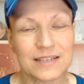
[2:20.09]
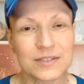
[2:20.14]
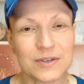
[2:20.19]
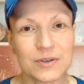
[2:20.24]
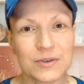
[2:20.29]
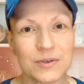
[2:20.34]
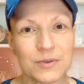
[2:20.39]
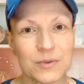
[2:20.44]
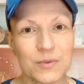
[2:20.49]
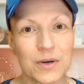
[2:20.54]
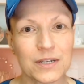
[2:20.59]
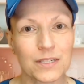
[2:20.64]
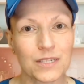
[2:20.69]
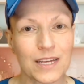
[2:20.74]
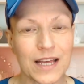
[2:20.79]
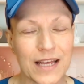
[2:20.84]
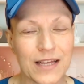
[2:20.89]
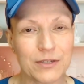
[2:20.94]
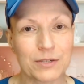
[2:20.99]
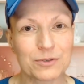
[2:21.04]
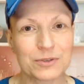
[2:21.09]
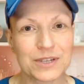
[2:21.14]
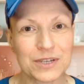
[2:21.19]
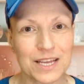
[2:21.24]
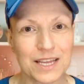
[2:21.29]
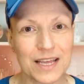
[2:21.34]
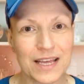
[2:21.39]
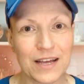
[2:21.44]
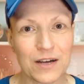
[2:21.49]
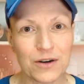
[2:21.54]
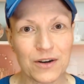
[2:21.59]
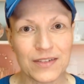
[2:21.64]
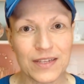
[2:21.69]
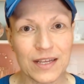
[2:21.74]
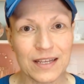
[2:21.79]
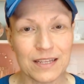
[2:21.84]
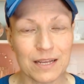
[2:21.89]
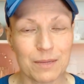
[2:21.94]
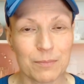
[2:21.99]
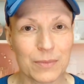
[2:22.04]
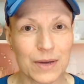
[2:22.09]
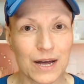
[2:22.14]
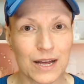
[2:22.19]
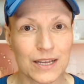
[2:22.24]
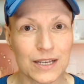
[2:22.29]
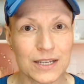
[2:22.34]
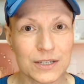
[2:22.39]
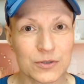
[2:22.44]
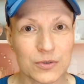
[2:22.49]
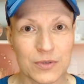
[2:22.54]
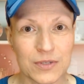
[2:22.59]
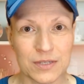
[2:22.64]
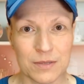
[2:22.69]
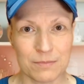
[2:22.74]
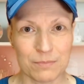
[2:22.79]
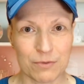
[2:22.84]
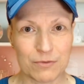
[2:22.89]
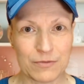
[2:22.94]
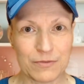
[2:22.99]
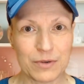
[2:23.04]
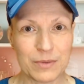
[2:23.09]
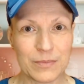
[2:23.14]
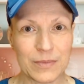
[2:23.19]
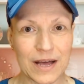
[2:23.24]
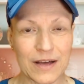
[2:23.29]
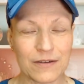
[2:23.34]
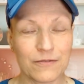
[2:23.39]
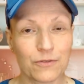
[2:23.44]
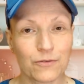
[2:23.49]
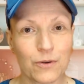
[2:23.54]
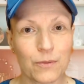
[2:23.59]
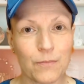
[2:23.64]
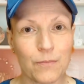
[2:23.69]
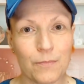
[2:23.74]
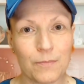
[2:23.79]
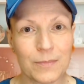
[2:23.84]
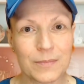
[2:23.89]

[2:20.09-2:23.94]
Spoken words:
So, what's next? You take that content and plug it into a simple free platform.